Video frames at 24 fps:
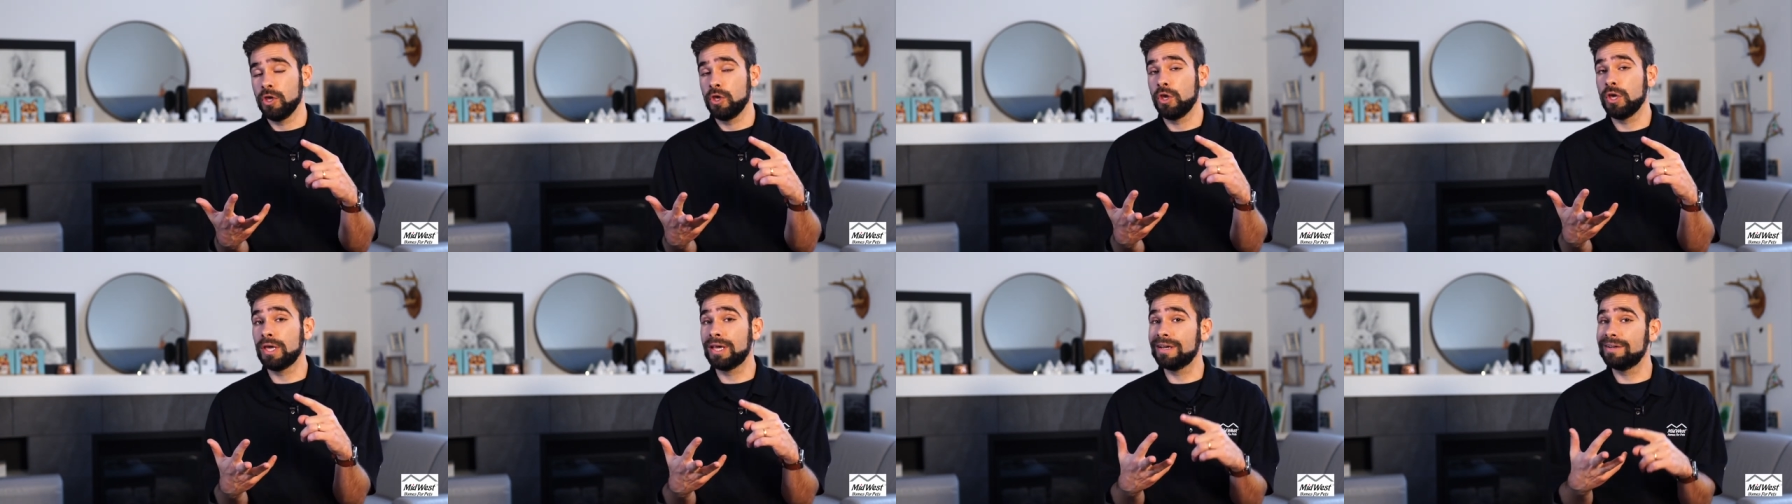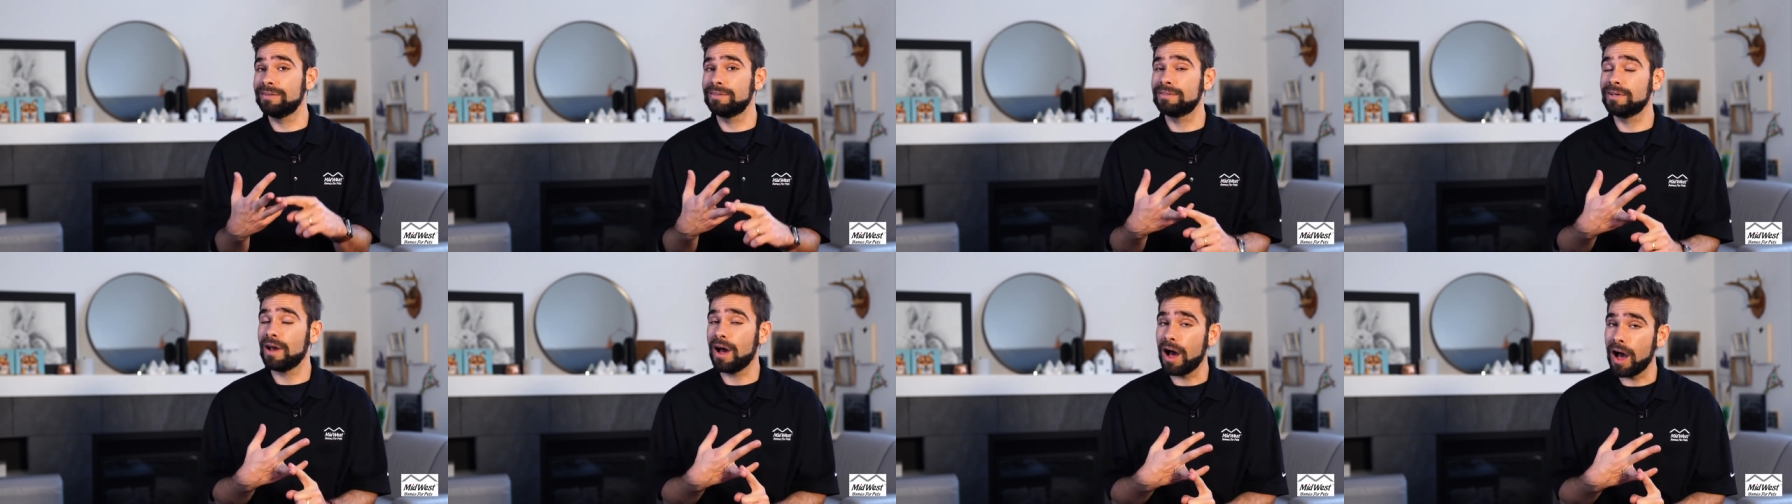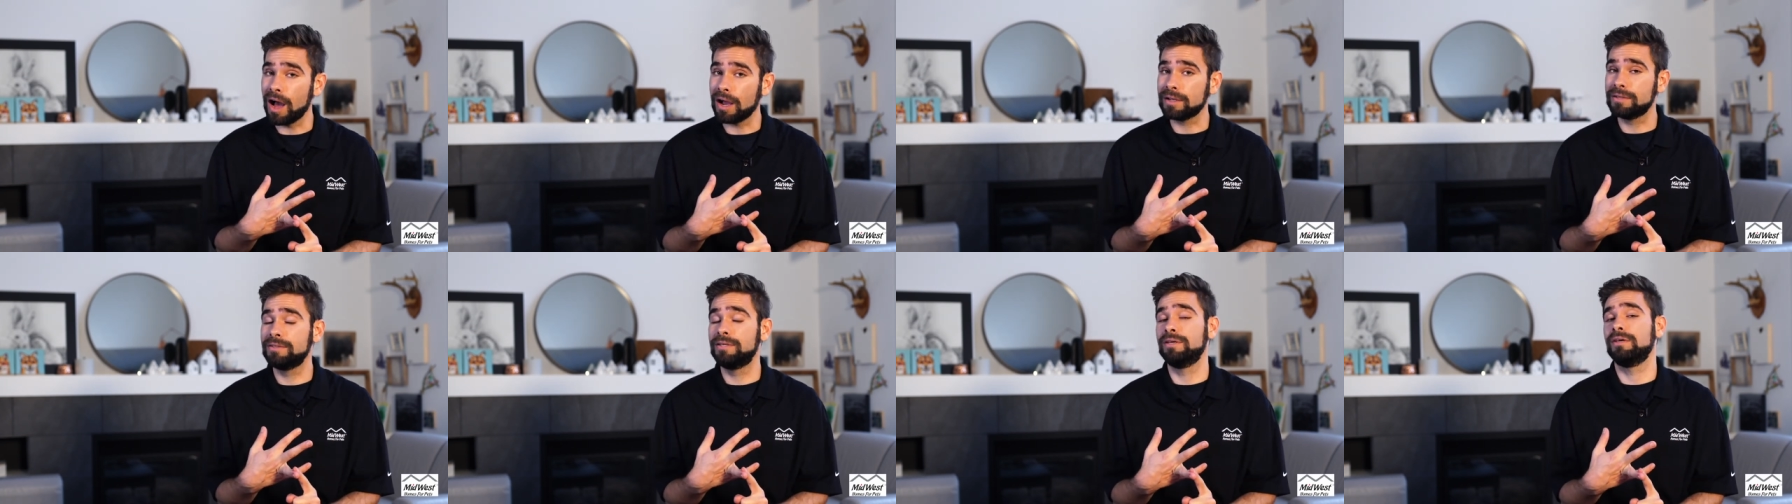You can
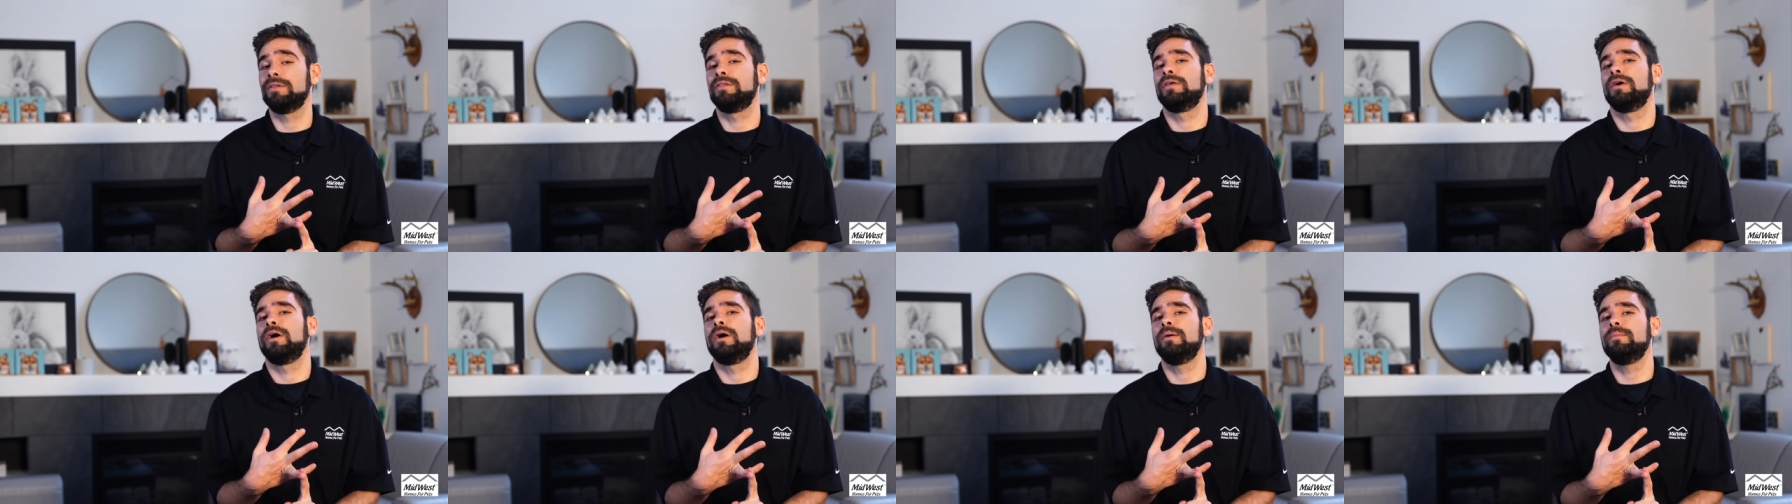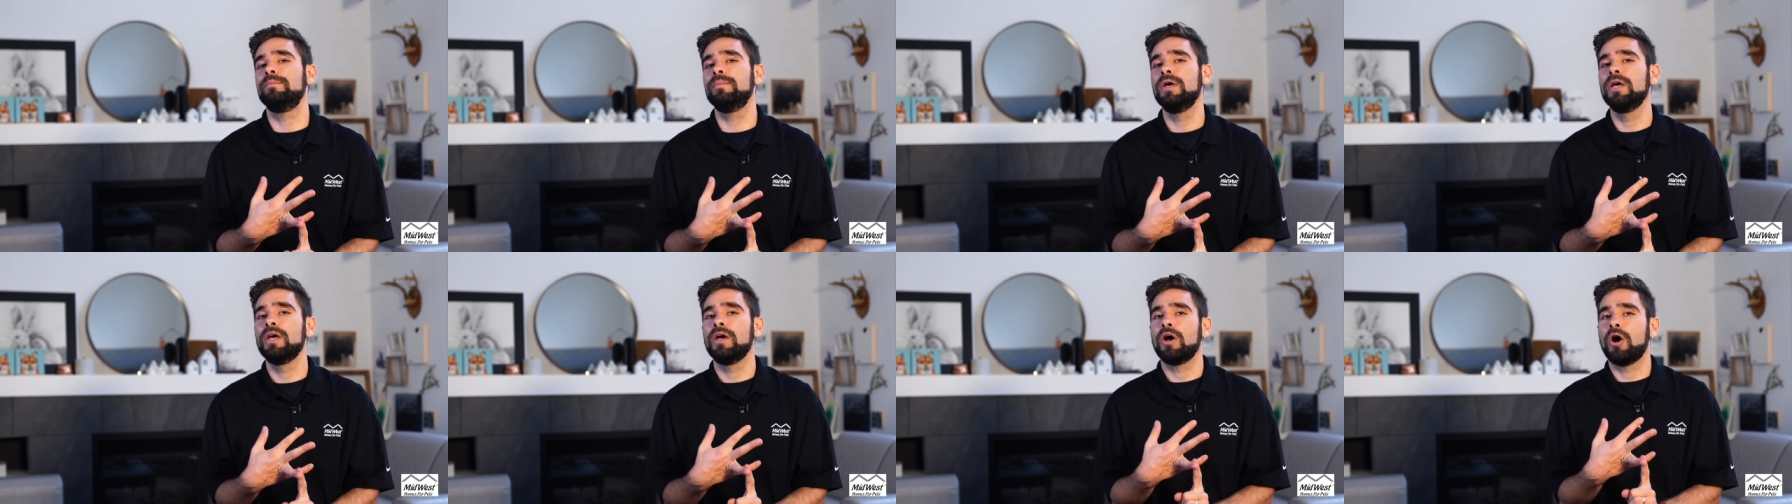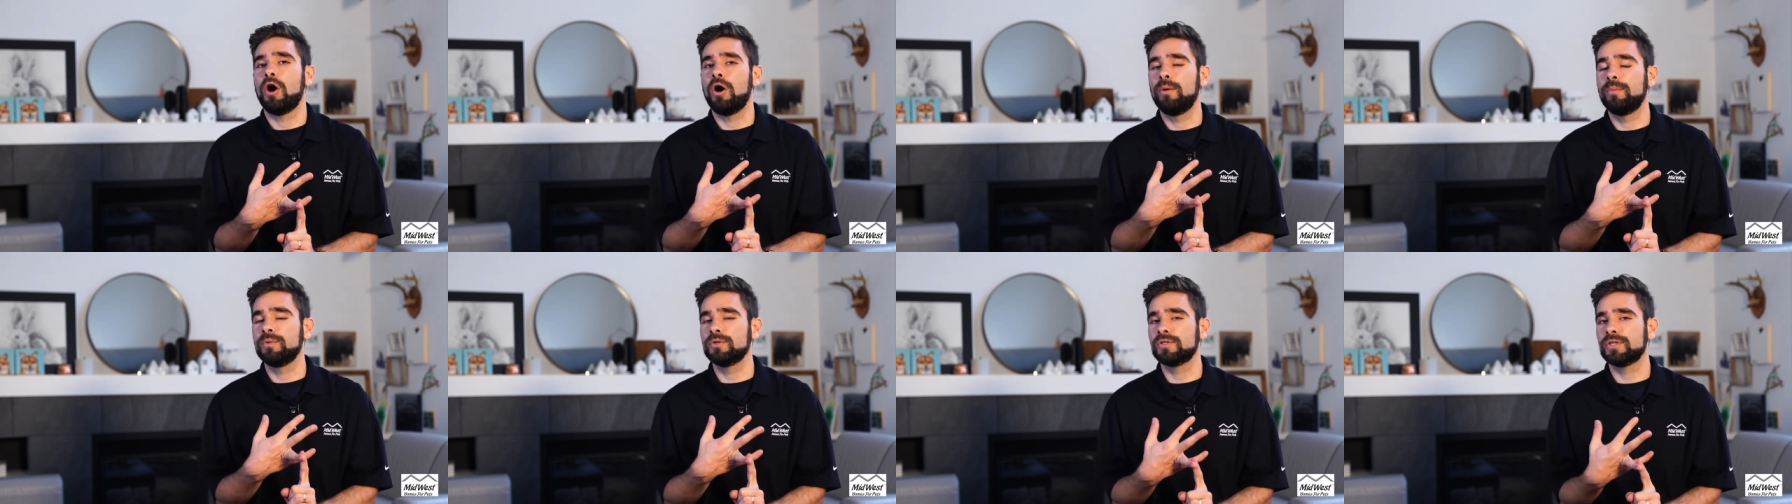talk to them
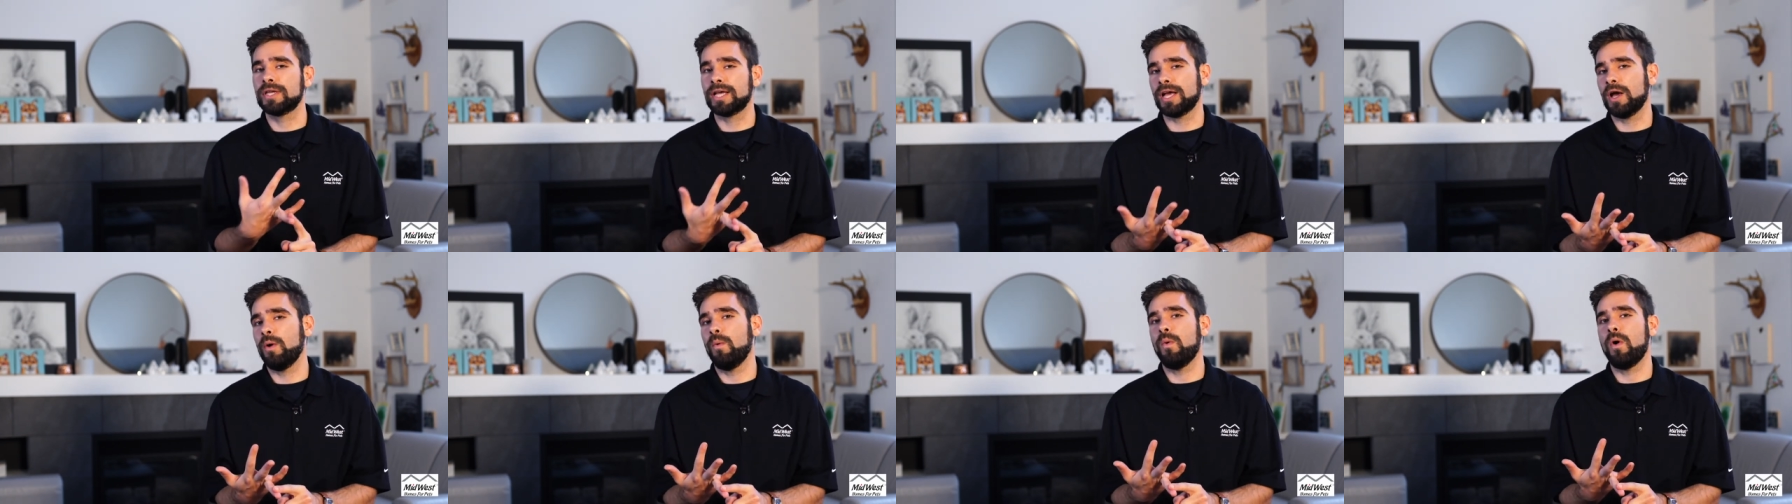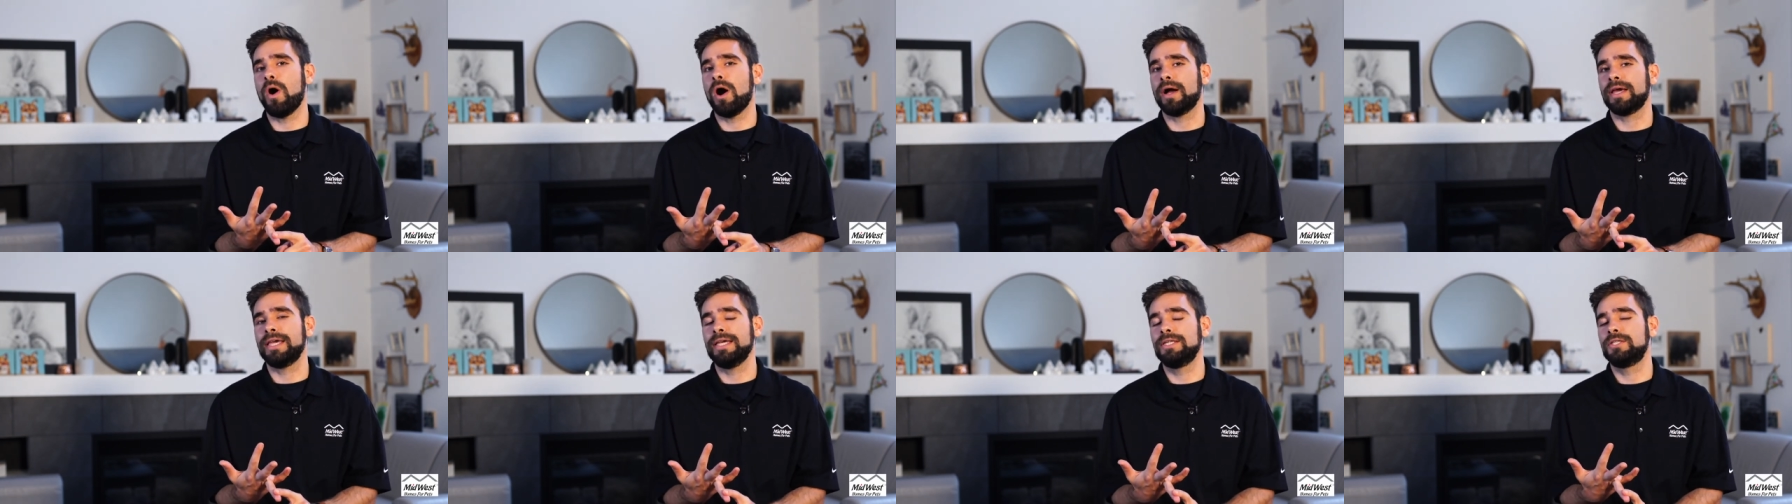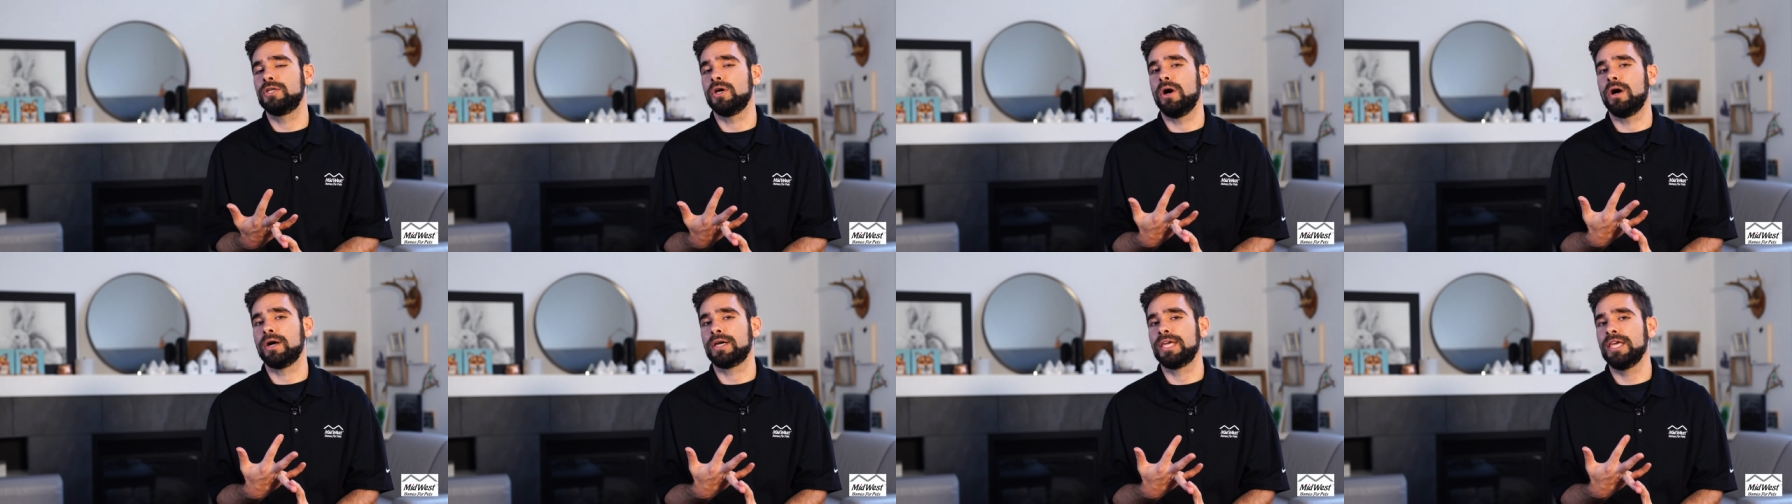almost like a
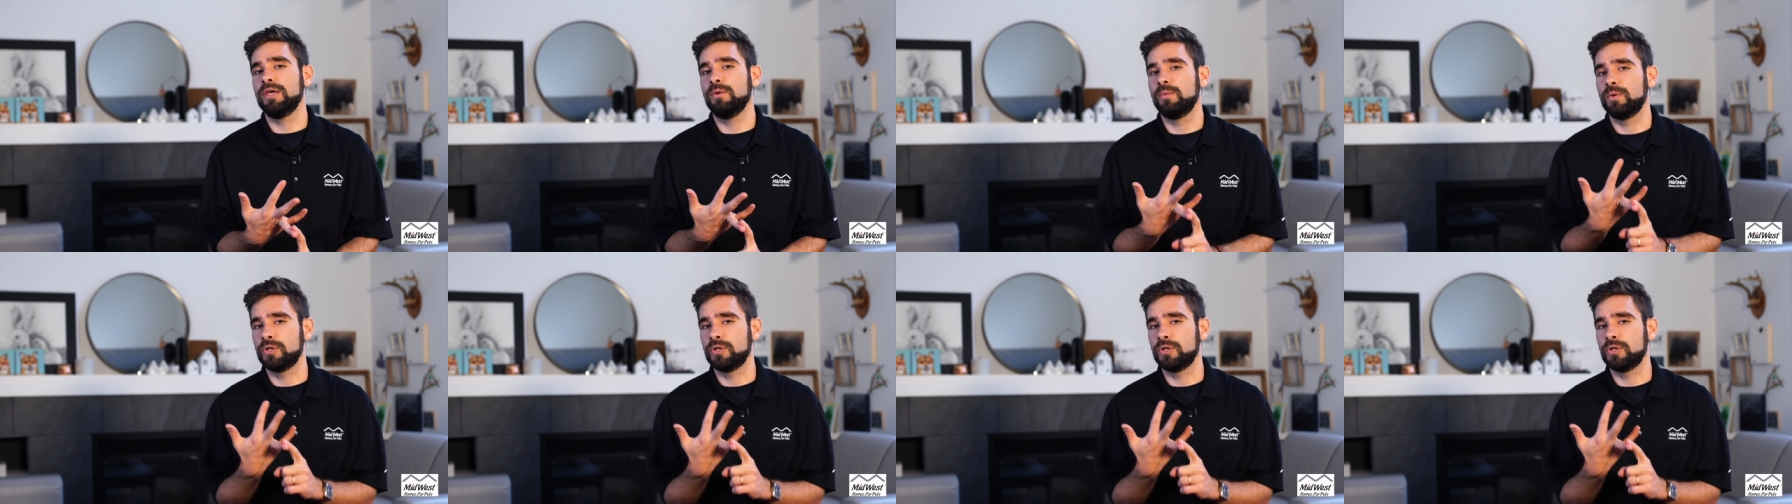walkie-talkie,